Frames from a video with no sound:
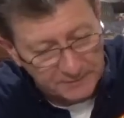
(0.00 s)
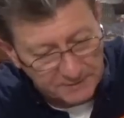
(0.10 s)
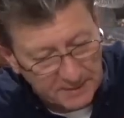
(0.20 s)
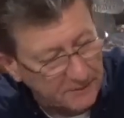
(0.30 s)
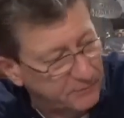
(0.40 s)
this
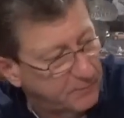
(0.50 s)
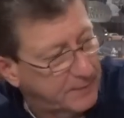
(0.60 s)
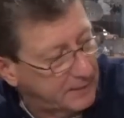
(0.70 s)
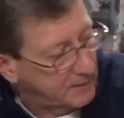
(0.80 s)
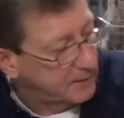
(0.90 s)
guy for a
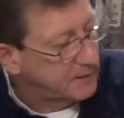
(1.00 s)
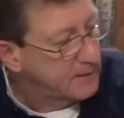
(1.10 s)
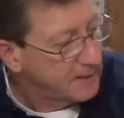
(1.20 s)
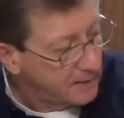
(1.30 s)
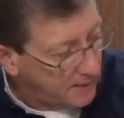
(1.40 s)
minute,
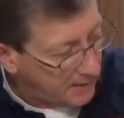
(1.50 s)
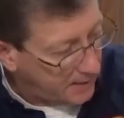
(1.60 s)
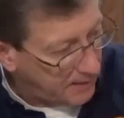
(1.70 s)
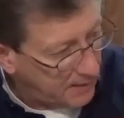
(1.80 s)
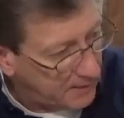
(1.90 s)

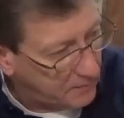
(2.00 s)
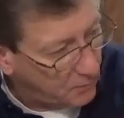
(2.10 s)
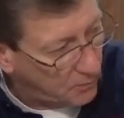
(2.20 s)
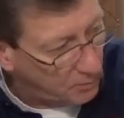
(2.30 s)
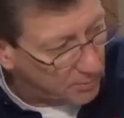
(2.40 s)
and
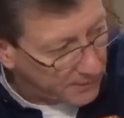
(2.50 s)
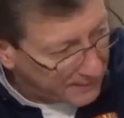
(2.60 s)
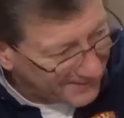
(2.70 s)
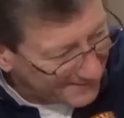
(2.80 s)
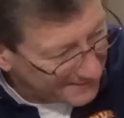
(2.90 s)
we'll
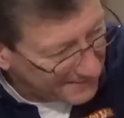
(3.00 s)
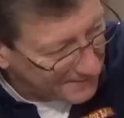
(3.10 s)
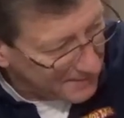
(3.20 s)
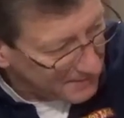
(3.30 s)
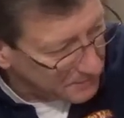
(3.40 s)
bring
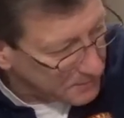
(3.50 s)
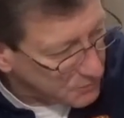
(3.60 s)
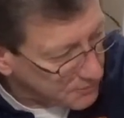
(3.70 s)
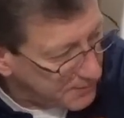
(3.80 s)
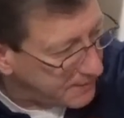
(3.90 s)
the
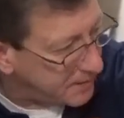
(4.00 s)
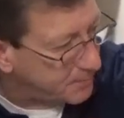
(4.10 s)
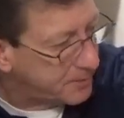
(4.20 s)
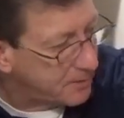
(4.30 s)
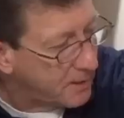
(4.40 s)
train
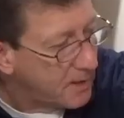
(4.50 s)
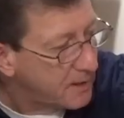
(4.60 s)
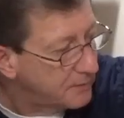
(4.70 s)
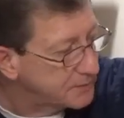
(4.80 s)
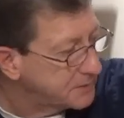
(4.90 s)
up here.
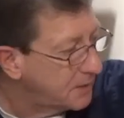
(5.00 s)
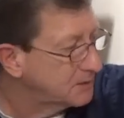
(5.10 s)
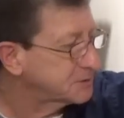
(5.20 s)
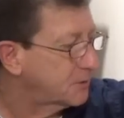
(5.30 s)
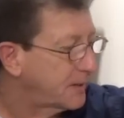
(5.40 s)
There's
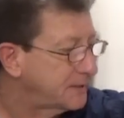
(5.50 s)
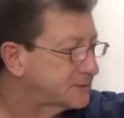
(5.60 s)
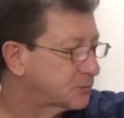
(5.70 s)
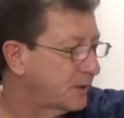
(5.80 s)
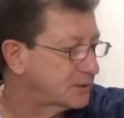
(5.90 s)
also a
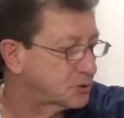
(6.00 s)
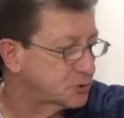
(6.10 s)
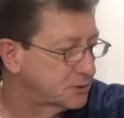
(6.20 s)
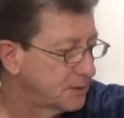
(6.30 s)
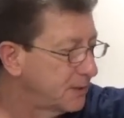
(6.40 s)

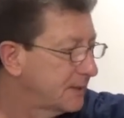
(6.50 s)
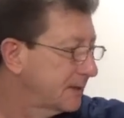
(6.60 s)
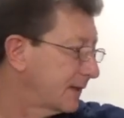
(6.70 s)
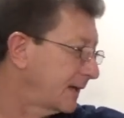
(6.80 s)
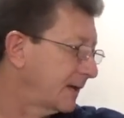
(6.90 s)
switch,
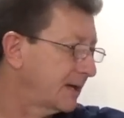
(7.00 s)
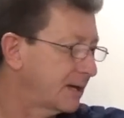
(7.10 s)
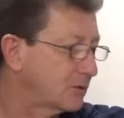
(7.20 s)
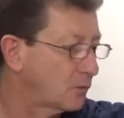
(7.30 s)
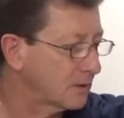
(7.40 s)

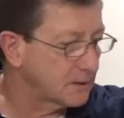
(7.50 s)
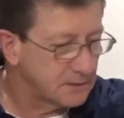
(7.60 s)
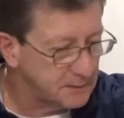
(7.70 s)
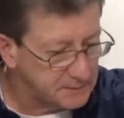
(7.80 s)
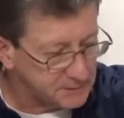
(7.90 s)
and where
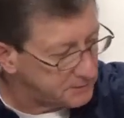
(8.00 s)
does